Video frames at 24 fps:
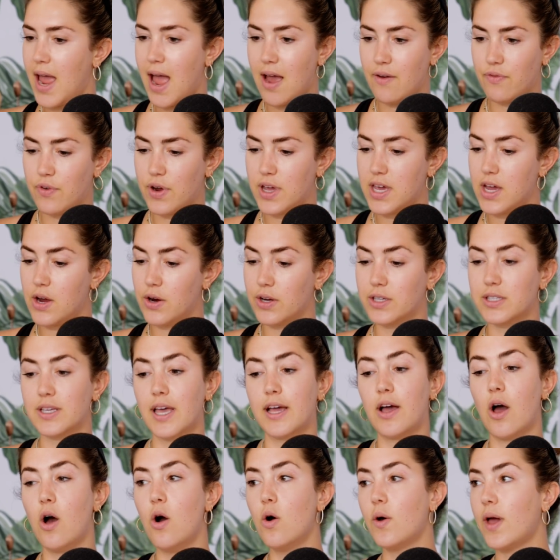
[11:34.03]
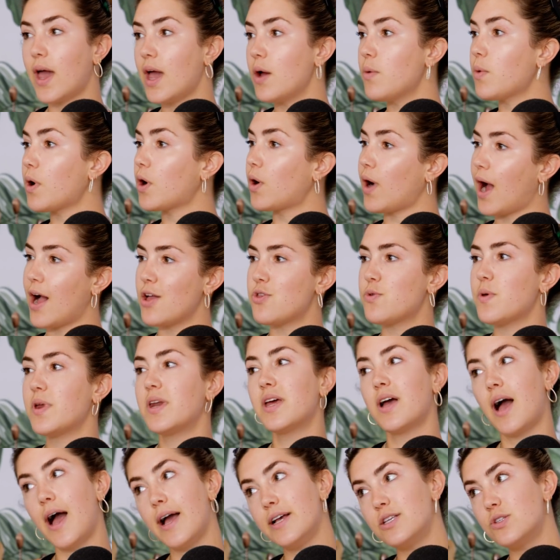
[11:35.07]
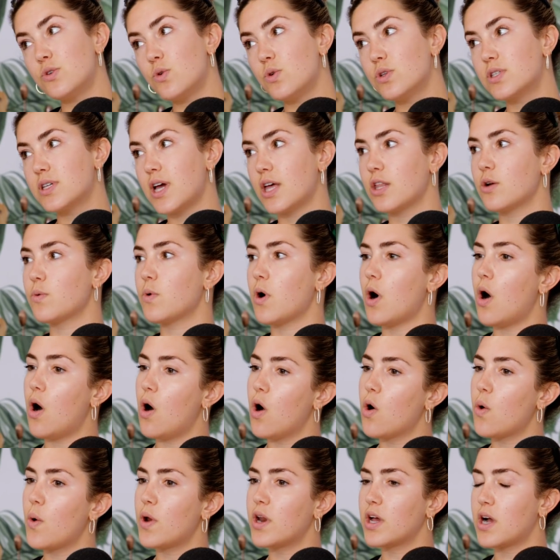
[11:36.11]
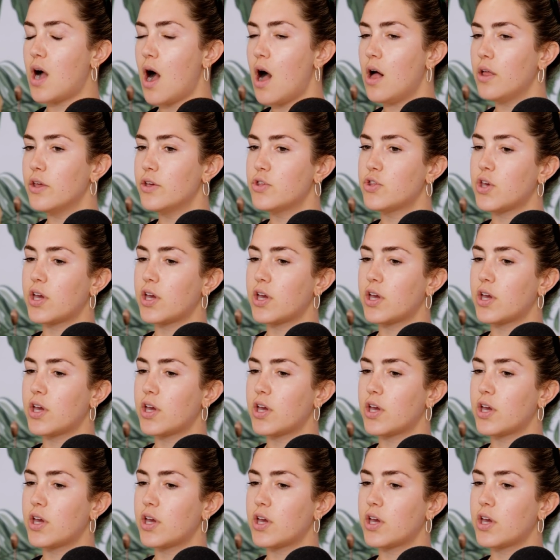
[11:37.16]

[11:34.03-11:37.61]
Every year is like, okay, we're graduating high school together, we're all going to college.